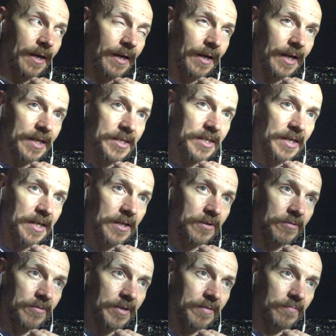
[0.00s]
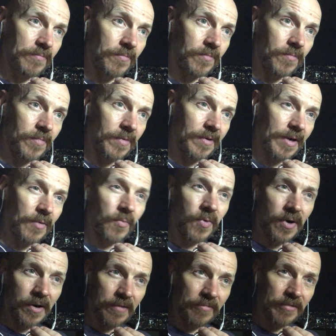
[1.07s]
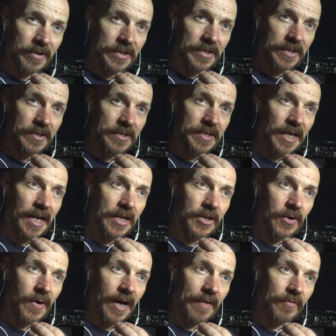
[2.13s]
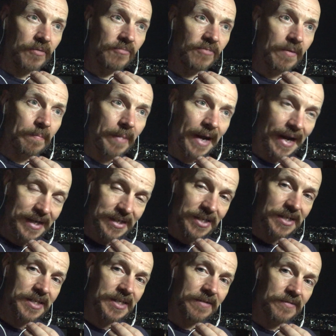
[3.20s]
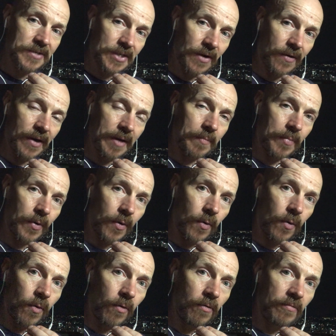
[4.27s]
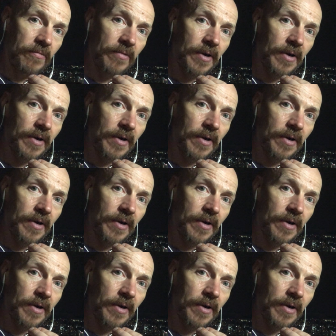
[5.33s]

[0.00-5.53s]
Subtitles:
Let's say you're at work, for instance, and you have a repetitive type of